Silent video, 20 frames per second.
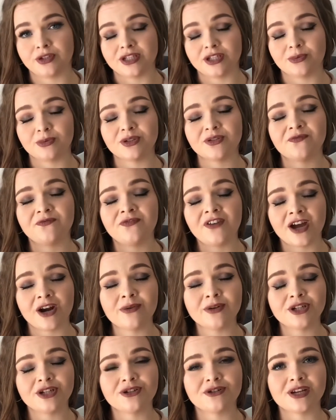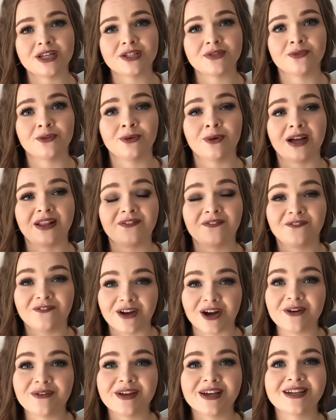It was very stressful and
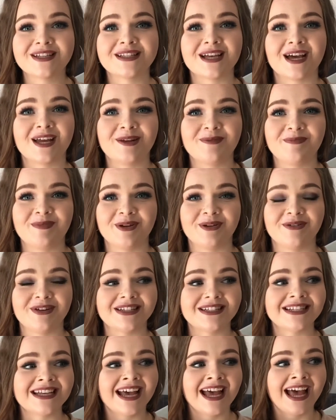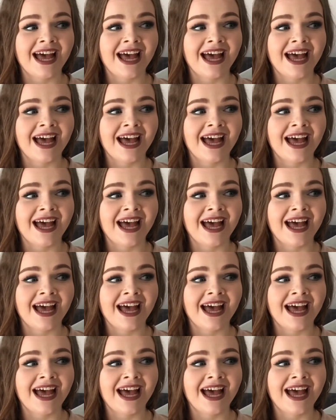very exciting period.